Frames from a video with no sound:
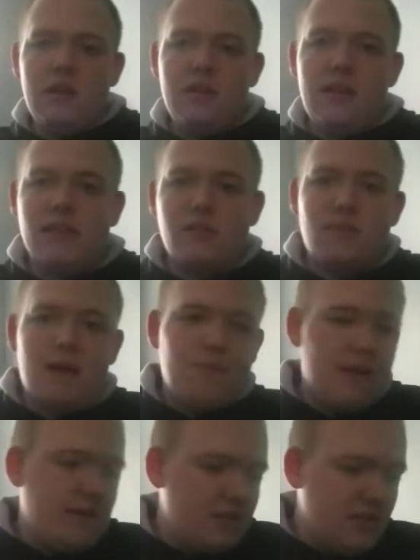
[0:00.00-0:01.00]
That's my
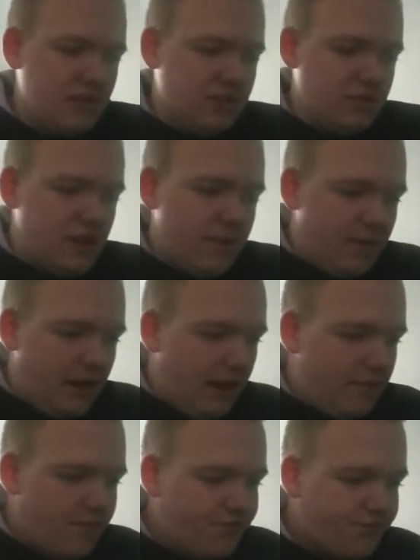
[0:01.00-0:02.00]
parenting
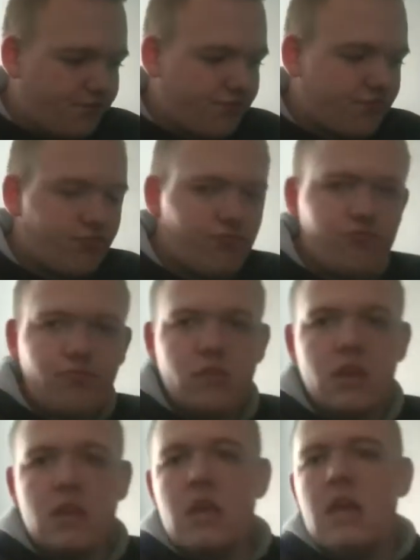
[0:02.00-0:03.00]
certificate.
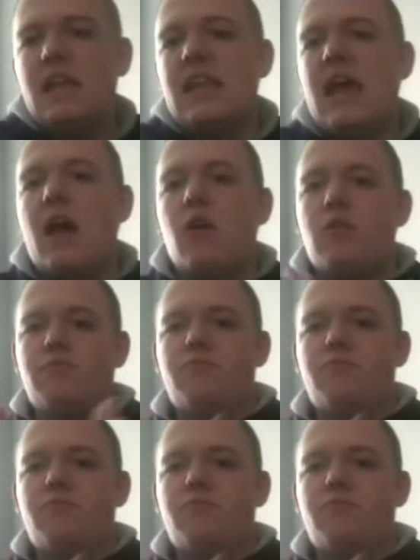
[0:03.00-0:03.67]
Now,